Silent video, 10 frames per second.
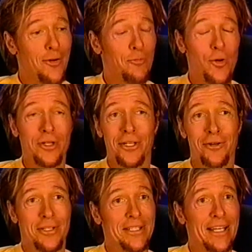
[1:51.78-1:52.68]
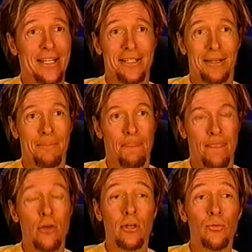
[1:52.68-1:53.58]
There are more tears in daytime.
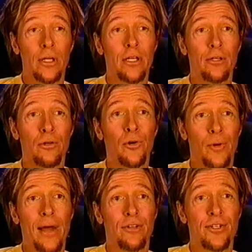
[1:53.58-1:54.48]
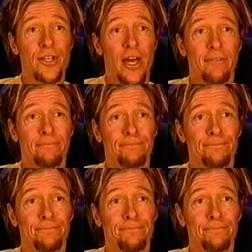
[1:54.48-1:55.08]
You could really canoe around a set.